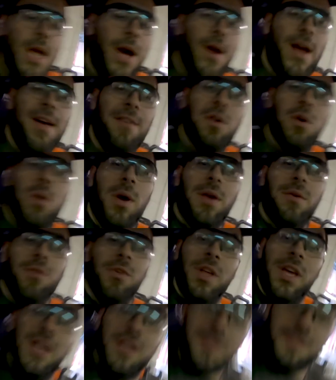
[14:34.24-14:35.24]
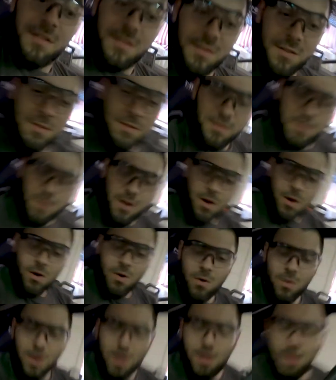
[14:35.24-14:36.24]
now I have a quick release,
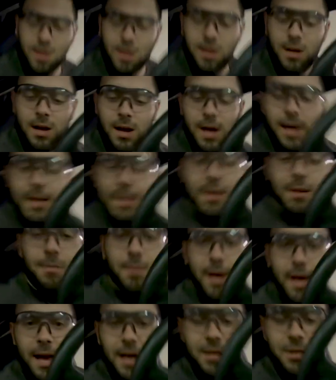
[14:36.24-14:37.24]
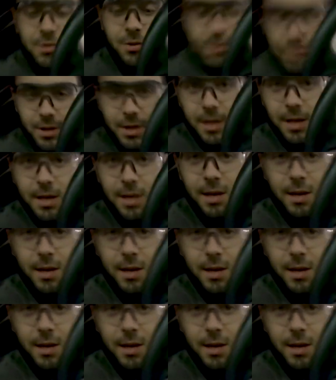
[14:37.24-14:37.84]
so I could actually,